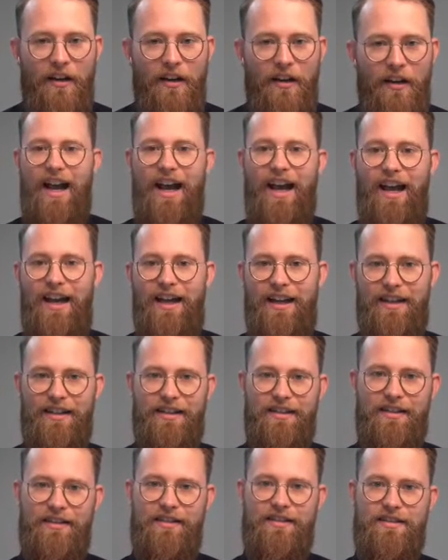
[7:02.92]

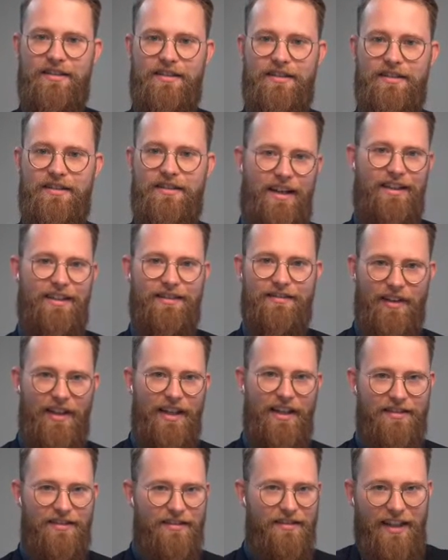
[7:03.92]
and
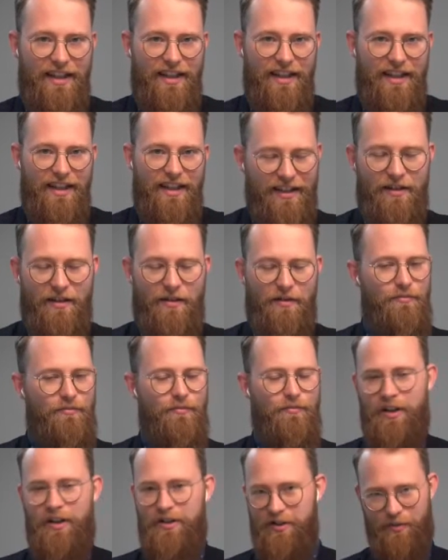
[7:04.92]
it did a
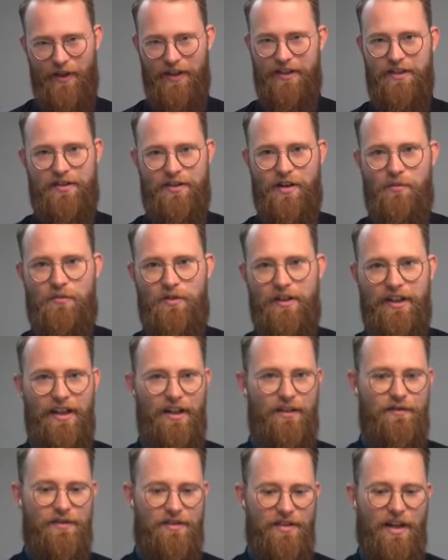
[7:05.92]
much better summary
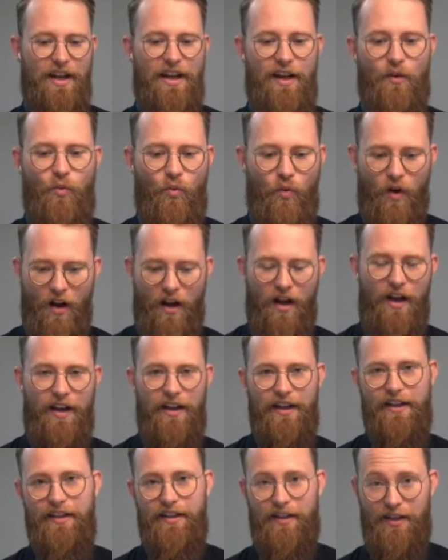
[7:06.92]
of saying
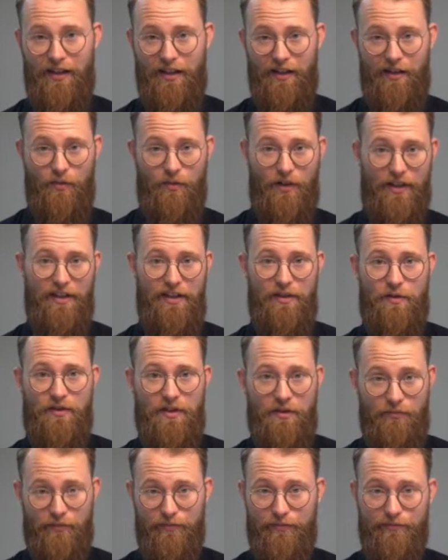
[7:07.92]
why this was
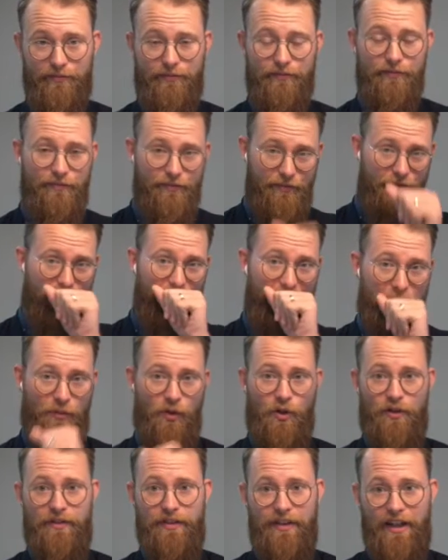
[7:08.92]

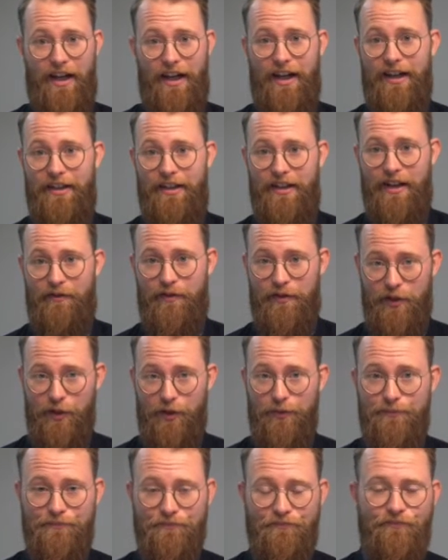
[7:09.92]
important that I could ever
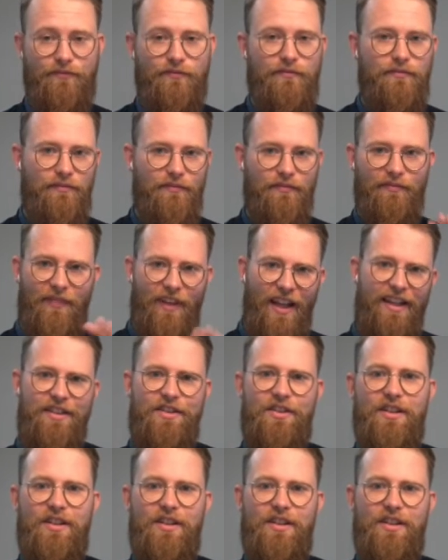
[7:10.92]
do. So